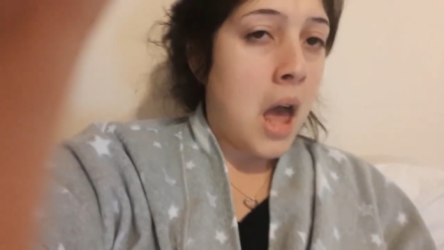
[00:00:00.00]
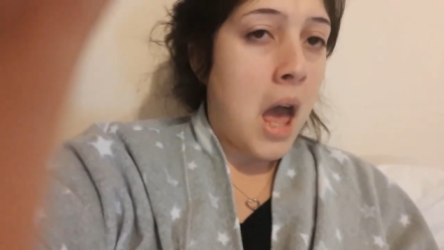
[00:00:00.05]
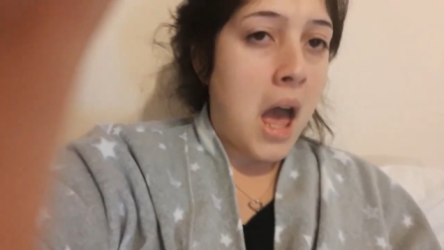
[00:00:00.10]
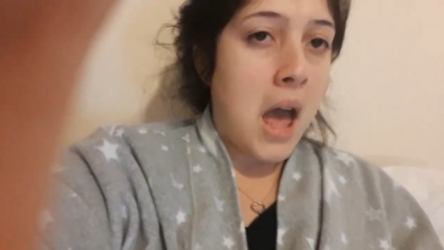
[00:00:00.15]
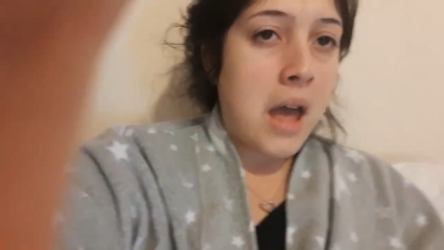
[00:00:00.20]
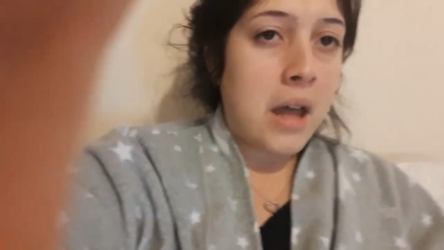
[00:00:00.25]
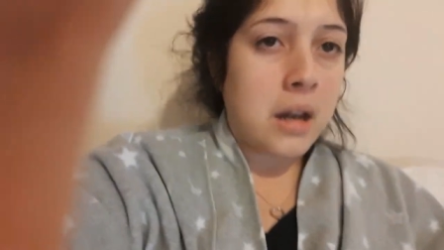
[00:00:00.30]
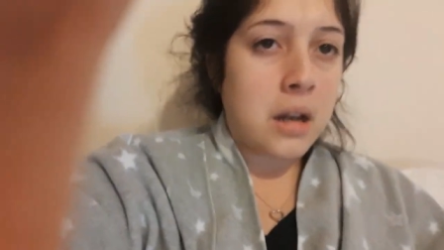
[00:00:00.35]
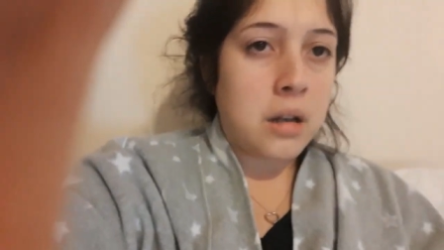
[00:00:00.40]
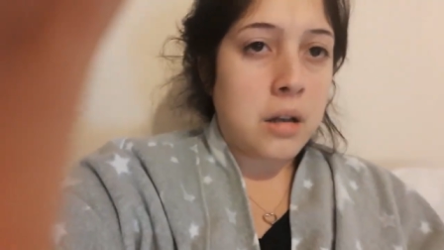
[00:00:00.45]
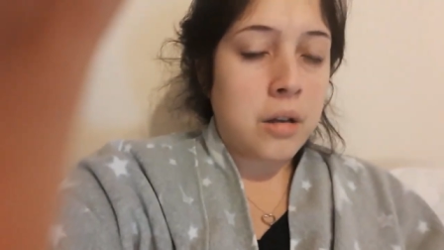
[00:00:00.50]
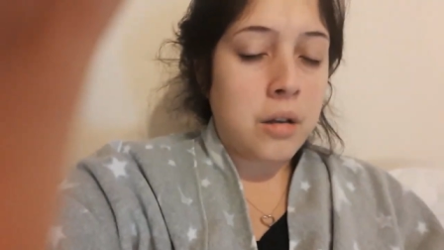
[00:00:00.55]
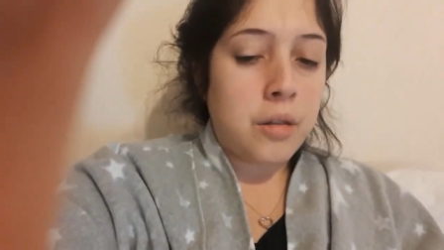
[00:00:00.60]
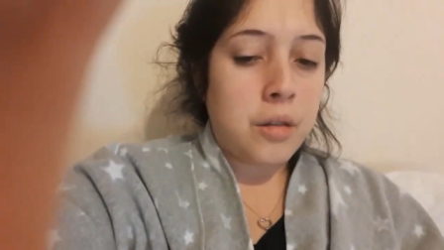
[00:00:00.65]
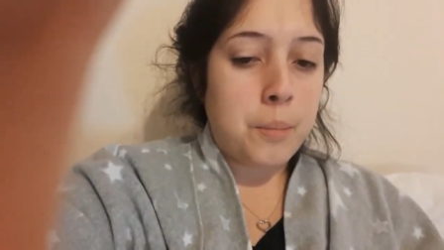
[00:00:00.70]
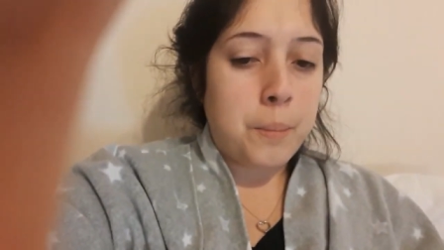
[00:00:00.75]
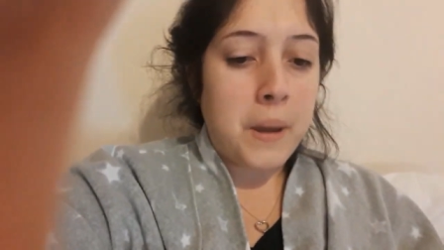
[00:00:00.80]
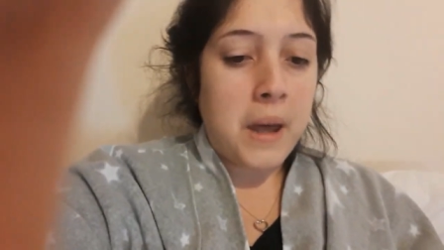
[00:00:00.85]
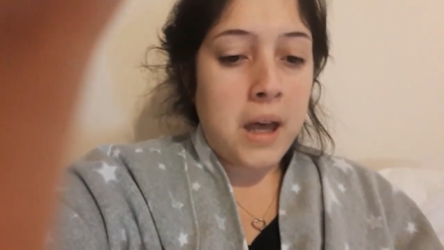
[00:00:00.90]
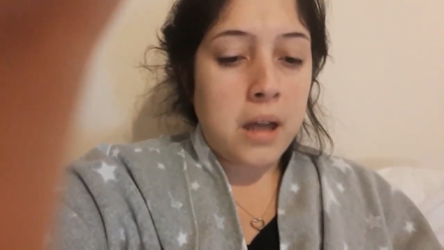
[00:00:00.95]
And
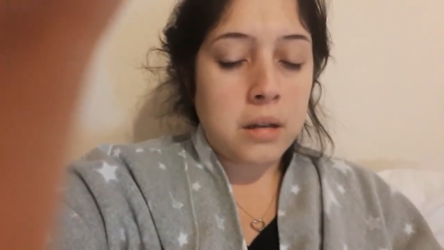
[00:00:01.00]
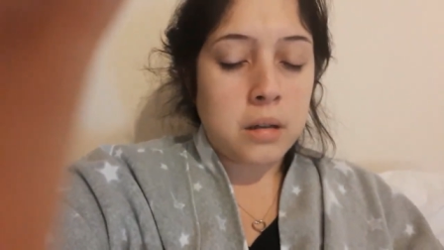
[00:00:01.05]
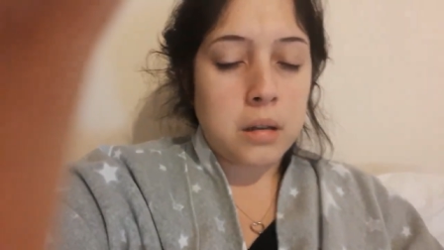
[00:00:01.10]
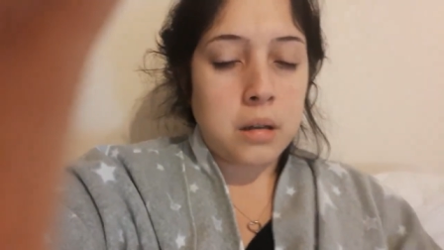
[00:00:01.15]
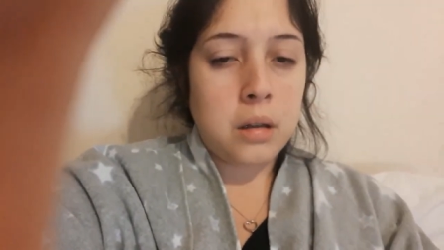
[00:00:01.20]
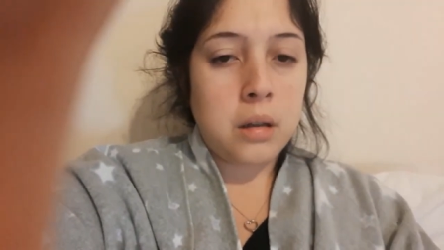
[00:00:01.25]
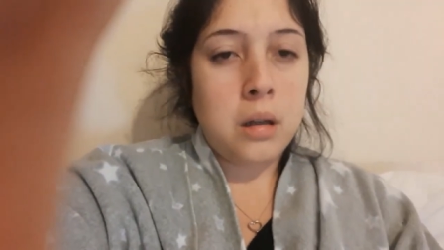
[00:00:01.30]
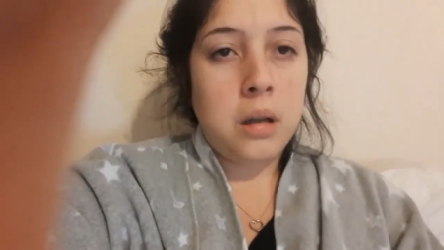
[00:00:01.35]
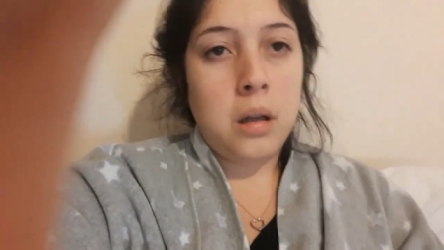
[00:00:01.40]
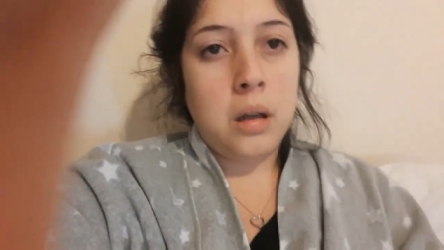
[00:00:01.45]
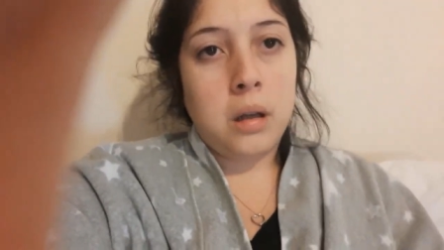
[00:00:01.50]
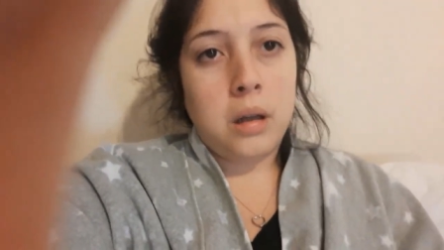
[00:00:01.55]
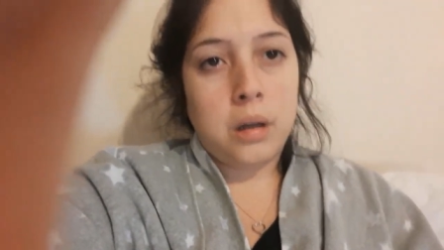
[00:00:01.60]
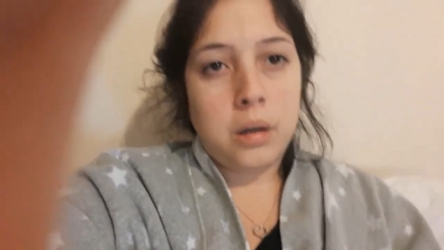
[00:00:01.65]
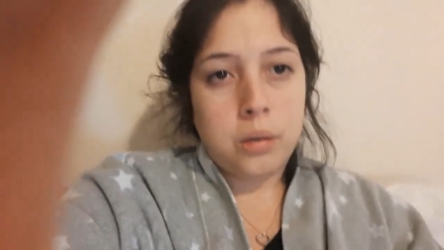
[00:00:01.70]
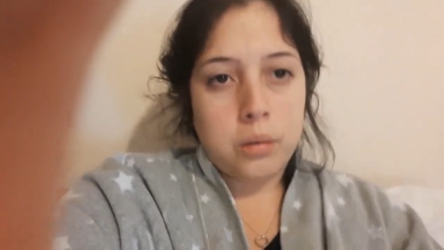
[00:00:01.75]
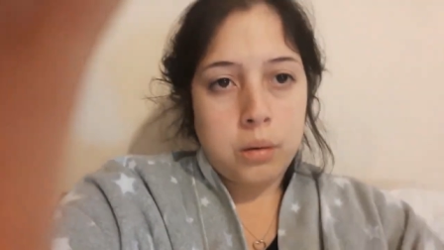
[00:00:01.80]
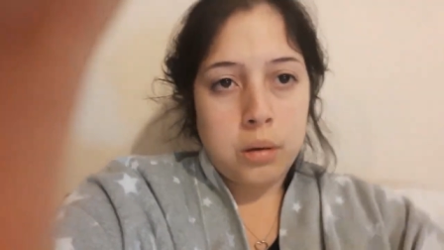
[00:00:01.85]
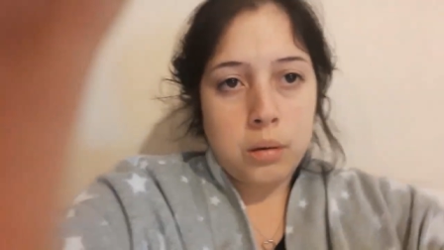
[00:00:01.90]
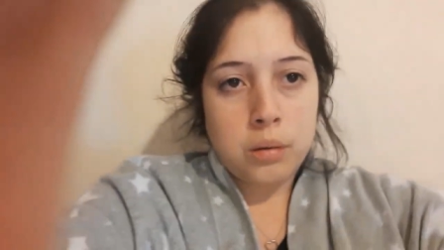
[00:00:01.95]
the pattern,
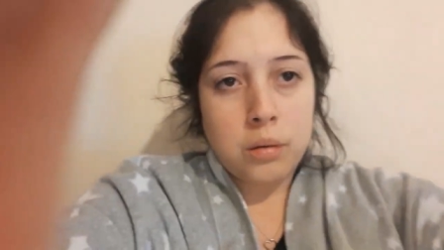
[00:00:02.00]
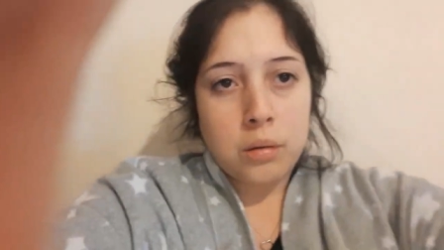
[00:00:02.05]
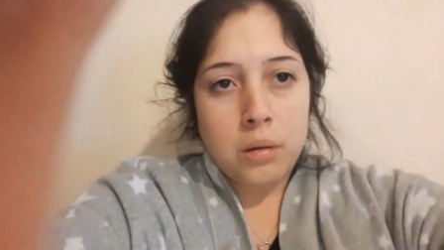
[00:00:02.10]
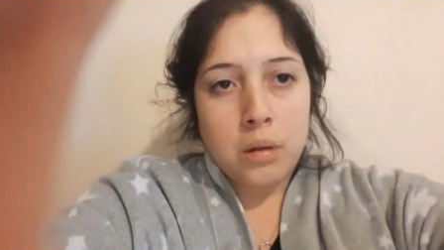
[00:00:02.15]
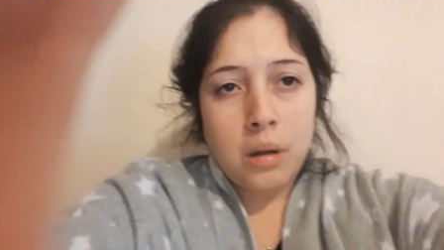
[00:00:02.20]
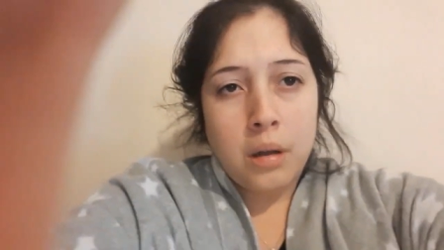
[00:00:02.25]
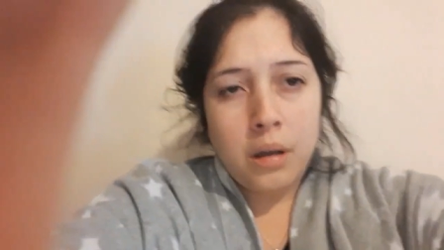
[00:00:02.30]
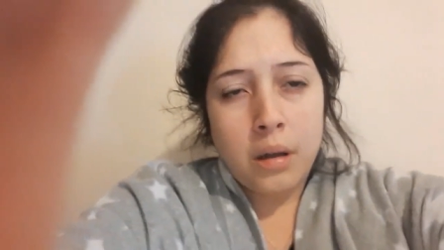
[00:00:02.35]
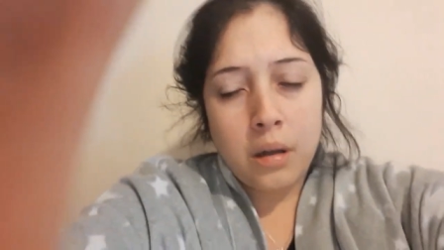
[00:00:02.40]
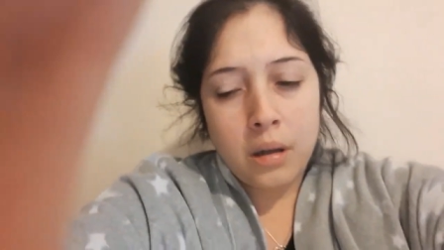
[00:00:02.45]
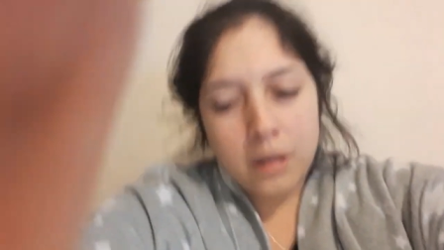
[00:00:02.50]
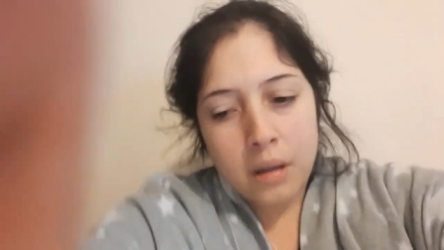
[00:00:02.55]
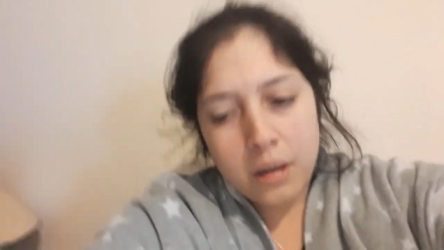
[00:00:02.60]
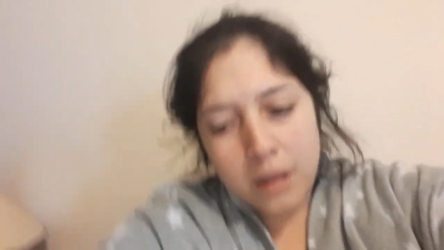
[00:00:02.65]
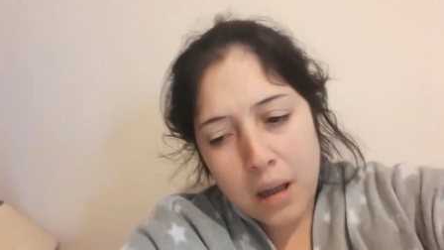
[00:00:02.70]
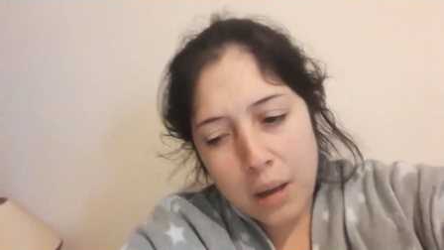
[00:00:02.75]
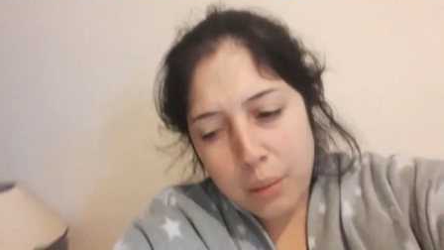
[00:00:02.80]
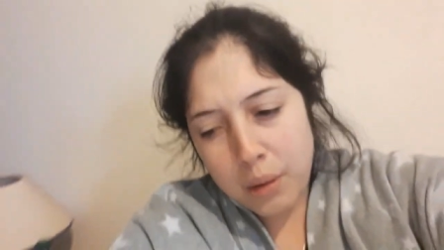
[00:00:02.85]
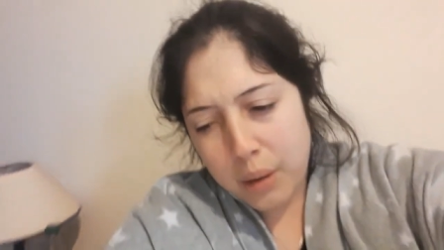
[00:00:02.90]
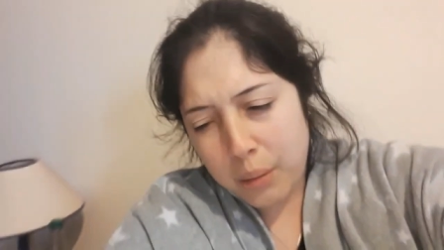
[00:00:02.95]
oh, hold on.
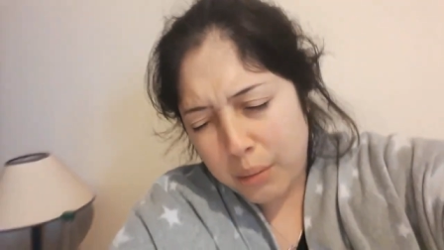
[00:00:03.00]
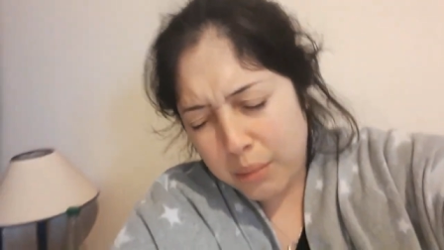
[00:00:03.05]
Ow.